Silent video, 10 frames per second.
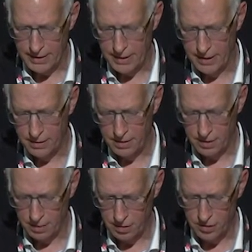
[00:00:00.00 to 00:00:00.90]
in
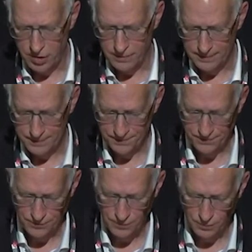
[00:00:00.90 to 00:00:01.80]
conclusion,
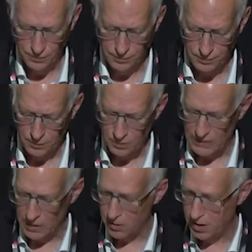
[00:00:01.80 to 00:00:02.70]

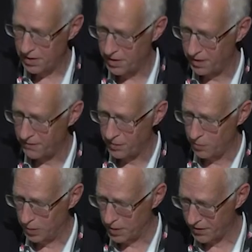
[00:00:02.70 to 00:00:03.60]
we'll just take a few
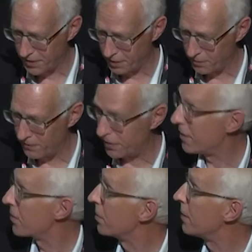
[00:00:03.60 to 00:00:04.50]
points that we've
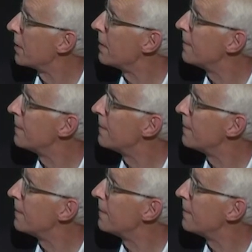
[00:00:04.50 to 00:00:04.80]
raised already.